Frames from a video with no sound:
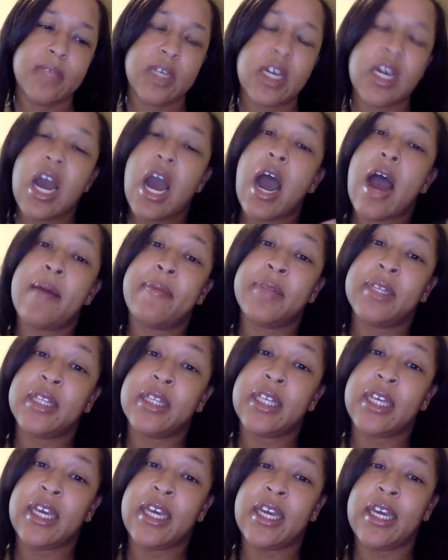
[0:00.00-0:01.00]

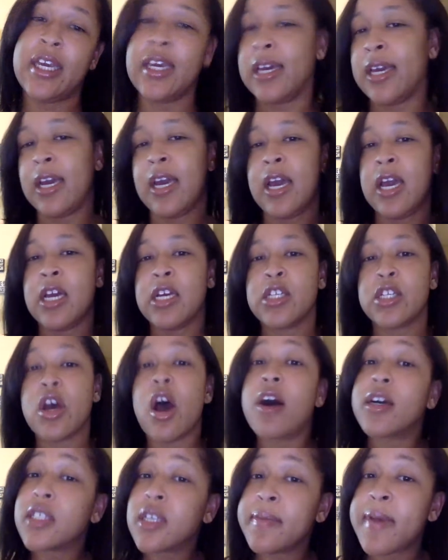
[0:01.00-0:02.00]
commonly
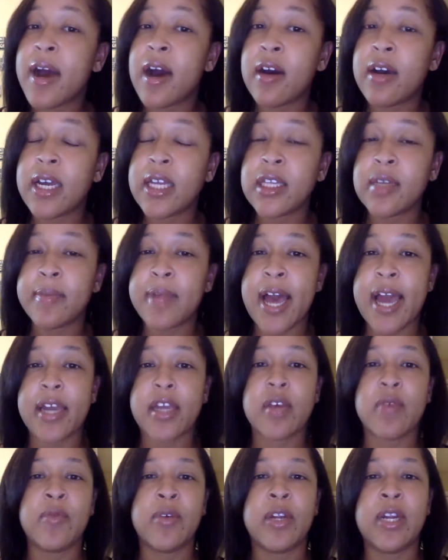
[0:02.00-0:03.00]
talked about in the black
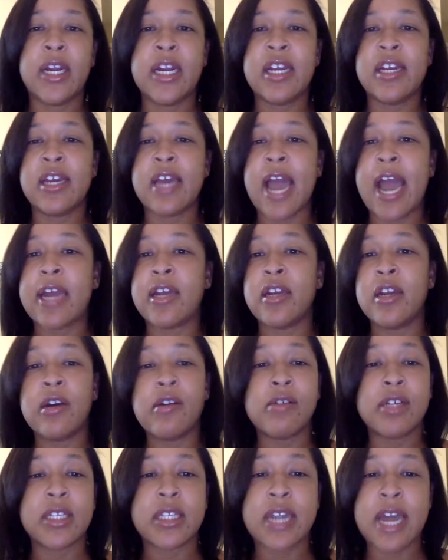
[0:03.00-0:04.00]
community. I know
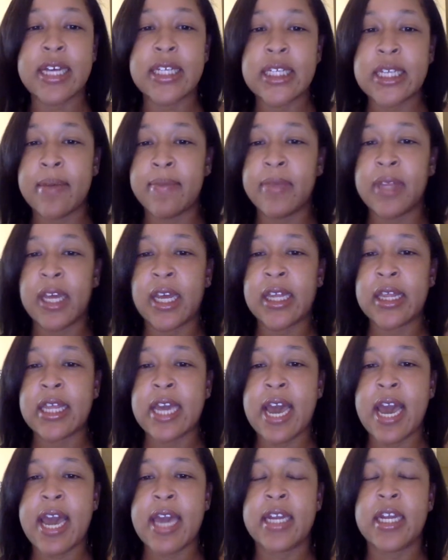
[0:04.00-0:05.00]
it's not something
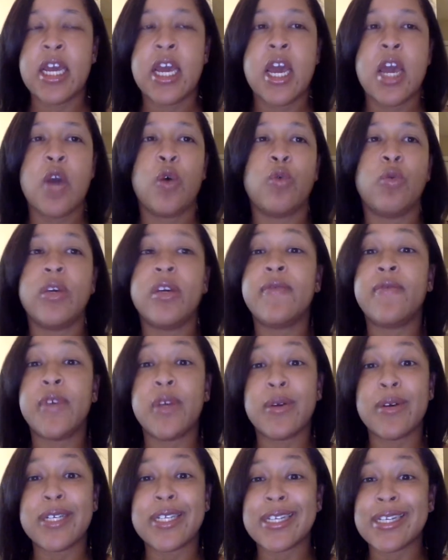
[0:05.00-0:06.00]
that we
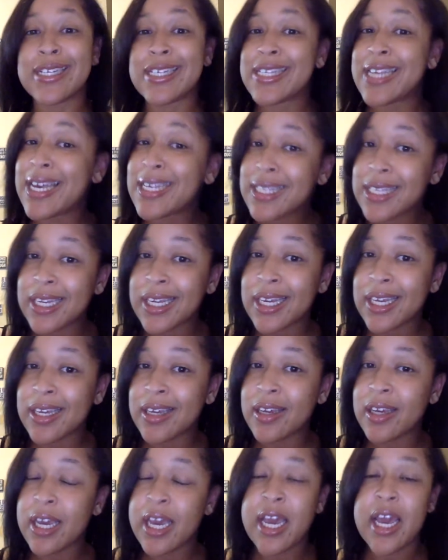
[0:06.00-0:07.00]
view as a
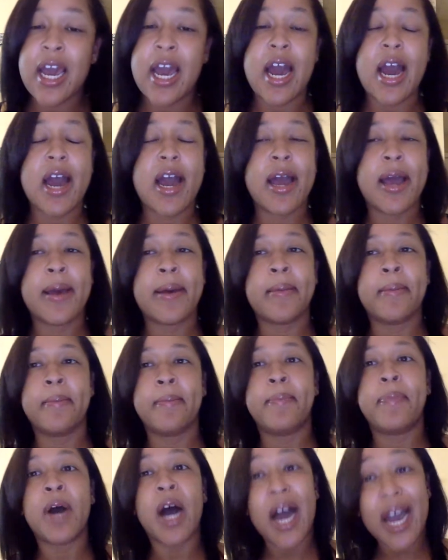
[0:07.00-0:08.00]
necessity, um,
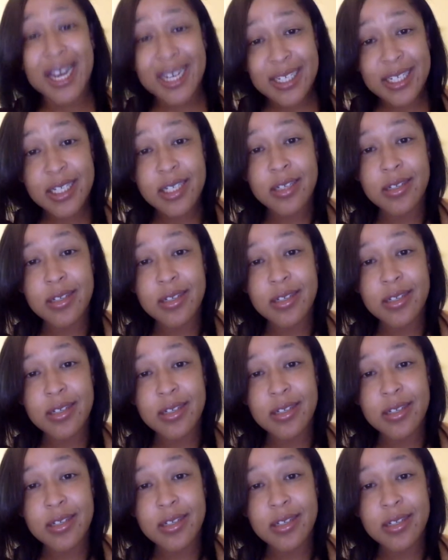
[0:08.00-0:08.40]
but